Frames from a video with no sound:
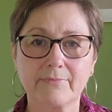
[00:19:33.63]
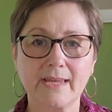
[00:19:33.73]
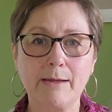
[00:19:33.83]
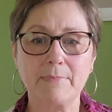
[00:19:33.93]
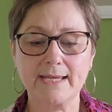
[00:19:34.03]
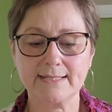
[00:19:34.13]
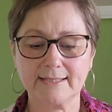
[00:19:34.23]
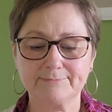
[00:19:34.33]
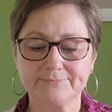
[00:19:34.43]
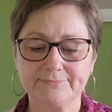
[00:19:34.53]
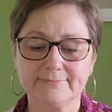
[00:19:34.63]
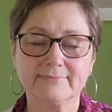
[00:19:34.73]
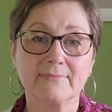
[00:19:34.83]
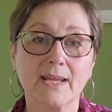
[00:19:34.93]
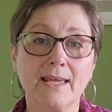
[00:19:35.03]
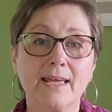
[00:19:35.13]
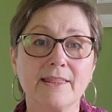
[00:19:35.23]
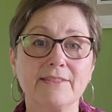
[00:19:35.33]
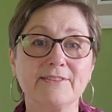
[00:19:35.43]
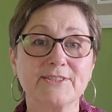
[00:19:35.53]
Amazing.
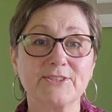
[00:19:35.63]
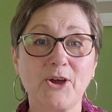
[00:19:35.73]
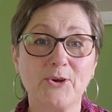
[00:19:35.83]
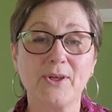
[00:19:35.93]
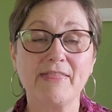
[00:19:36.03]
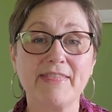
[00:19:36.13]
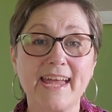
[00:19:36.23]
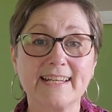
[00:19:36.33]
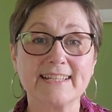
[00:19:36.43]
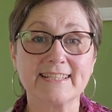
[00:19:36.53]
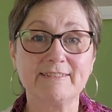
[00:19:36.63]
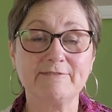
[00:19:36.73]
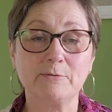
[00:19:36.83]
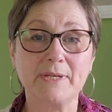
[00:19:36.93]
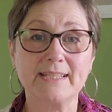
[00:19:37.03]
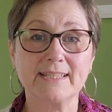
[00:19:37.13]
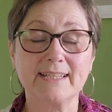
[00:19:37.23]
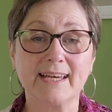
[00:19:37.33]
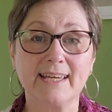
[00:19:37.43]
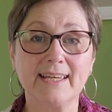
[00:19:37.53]
So that is it for me
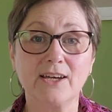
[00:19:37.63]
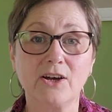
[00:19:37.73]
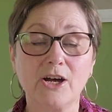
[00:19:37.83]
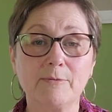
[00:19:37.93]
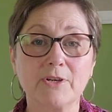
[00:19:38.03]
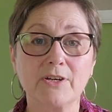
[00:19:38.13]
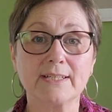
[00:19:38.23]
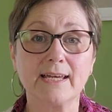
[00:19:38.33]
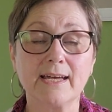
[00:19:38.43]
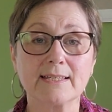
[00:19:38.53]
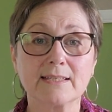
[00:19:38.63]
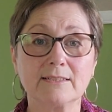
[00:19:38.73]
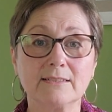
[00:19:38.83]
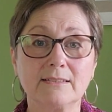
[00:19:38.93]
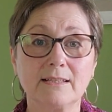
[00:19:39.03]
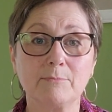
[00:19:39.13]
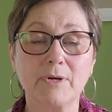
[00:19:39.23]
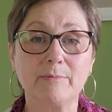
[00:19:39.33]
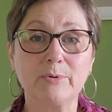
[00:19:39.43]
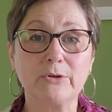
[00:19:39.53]
today. I'm going to hustle
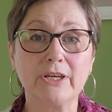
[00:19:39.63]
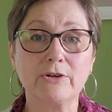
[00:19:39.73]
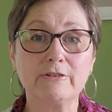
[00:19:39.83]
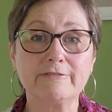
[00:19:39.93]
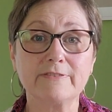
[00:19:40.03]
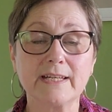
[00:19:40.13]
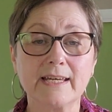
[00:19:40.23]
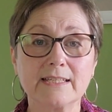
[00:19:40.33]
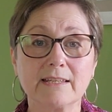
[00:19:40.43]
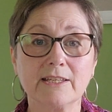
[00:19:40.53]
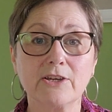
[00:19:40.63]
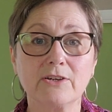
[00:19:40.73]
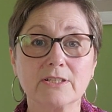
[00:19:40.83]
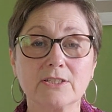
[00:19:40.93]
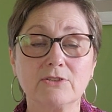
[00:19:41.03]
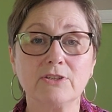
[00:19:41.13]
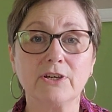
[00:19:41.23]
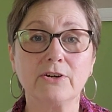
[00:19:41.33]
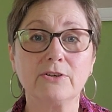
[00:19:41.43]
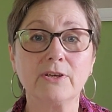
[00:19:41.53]
my booty off down to the yoga
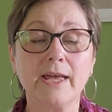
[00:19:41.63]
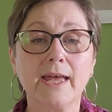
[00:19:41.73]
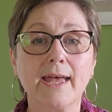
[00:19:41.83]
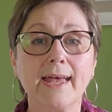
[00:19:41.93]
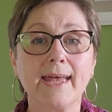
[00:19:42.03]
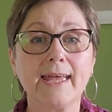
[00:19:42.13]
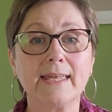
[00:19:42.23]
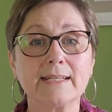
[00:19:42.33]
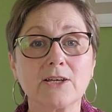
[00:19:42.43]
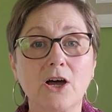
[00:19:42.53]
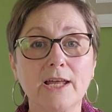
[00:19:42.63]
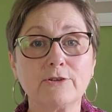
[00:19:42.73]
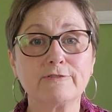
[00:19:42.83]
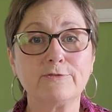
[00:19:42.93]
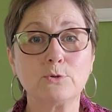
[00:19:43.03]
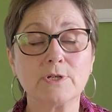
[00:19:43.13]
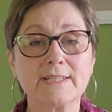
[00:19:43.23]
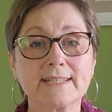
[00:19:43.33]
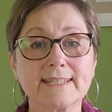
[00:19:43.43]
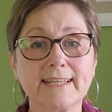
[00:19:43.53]
studio, and I look forward
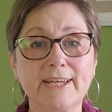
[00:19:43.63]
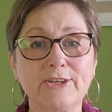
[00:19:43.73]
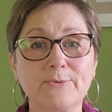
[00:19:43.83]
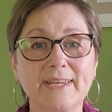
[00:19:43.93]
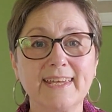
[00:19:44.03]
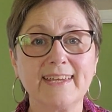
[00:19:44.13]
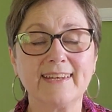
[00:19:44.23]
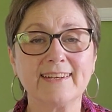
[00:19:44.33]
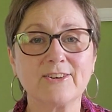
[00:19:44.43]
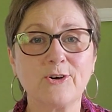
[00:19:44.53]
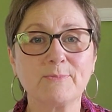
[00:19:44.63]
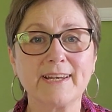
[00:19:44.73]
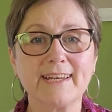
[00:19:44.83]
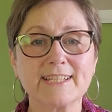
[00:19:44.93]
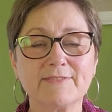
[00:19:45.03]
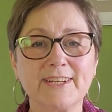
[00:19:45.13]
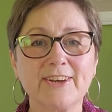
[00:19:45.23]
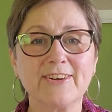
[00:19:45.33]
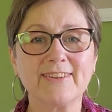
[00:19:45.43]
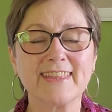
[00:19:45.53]
to seeing you again on my next
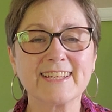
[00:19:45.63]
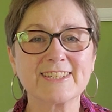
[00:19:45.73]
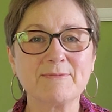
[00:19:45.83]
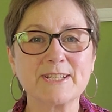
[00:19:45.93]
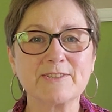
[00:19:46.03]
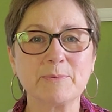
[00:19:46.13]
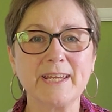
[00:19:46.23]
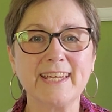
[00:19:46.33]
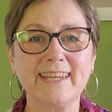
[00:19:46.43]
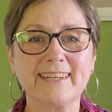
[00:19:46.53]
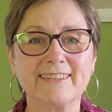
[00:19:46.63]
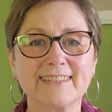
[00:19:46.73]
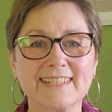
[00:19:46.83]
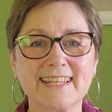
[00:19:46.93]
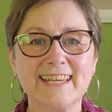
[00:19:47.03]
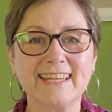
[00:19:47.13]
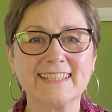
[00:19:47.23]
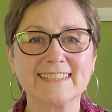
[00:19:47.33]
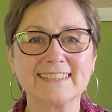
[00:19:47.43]
video. Thanks so much for being here. See ya.